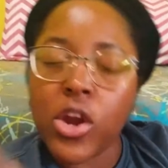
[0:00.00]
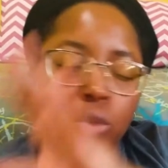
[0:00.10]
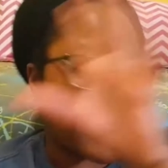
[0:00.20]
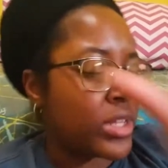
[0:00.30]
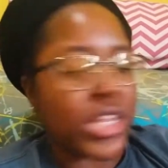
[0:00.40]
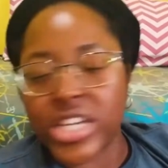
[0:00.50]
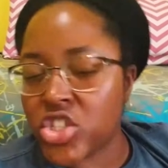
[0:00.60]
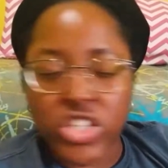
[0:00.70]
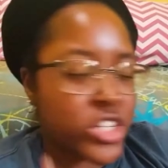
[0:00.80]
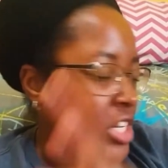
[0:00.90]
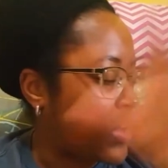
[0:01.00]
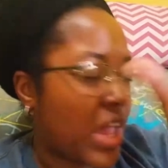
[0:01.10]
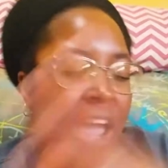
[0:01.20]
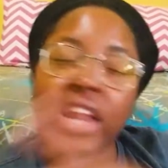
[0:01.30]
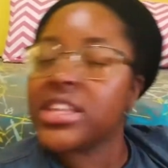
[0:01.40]
religion,
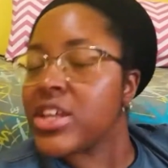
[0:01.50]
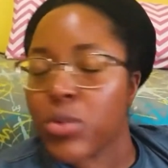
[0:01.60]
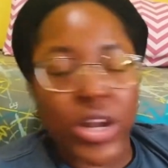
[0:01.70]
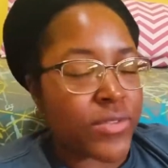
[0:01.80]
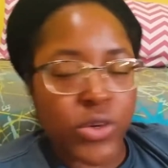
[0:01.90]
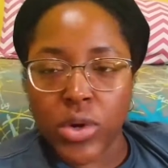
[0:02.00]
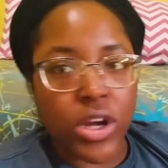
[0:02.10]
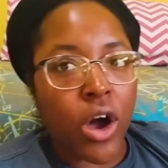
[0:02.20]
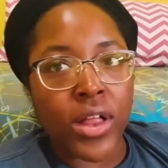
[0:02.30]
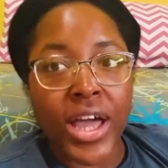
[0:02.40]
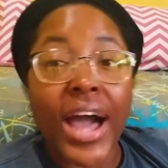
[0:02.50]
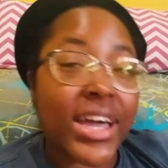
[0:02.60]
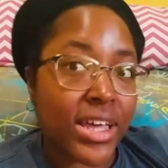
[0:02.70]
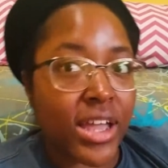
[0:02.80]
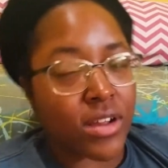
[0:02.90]
anything, whatever you want to call it. I
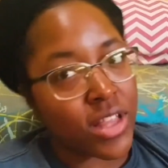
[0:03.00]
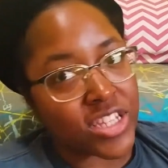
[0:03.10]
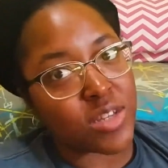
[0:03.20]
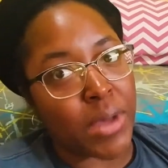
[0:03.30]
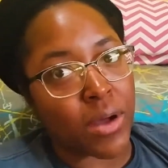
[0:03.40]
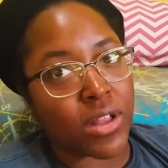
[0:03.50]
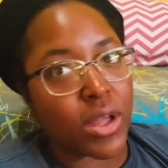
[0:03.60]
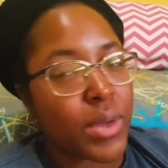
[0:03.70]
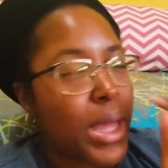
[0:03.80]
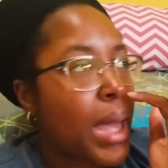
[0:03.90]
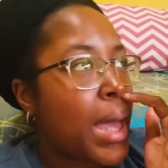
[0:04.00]
could care less about Chloe.